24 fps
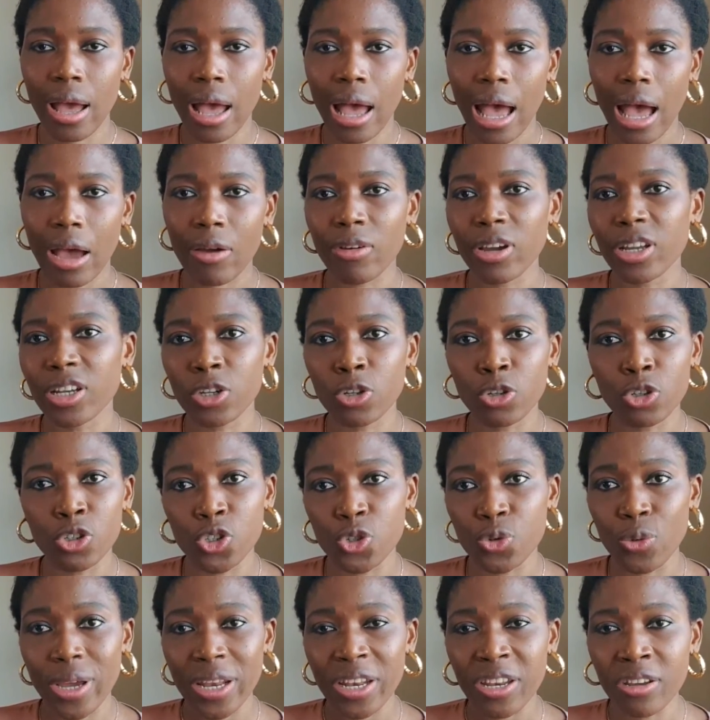I'd rather not
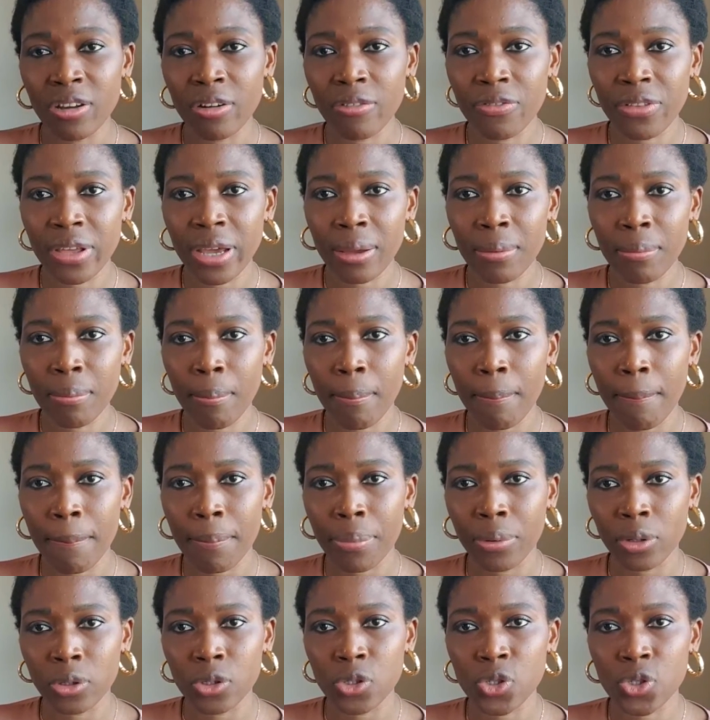do any of them.
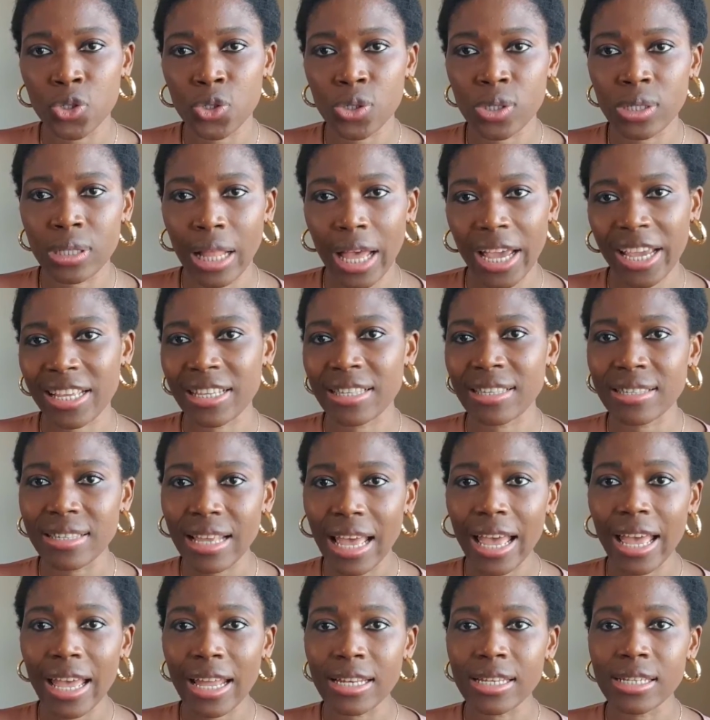But like I
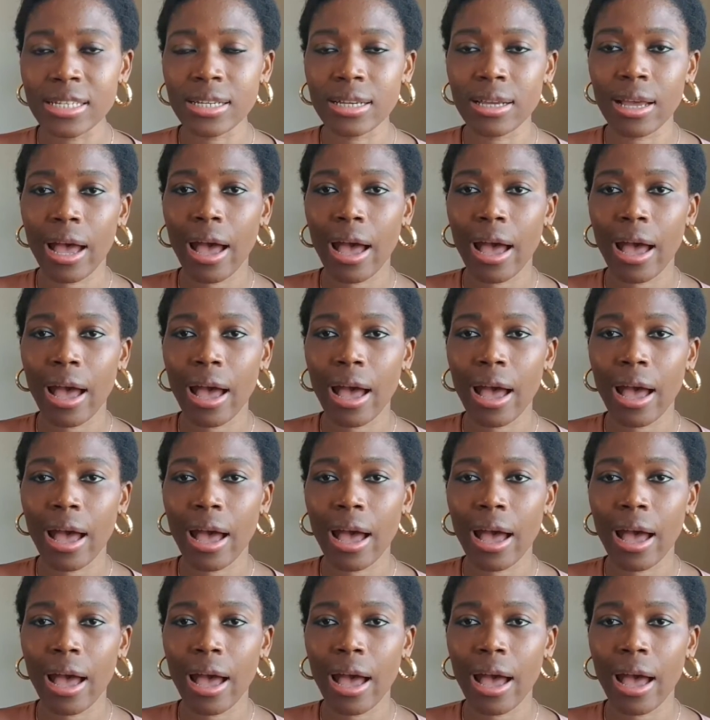said,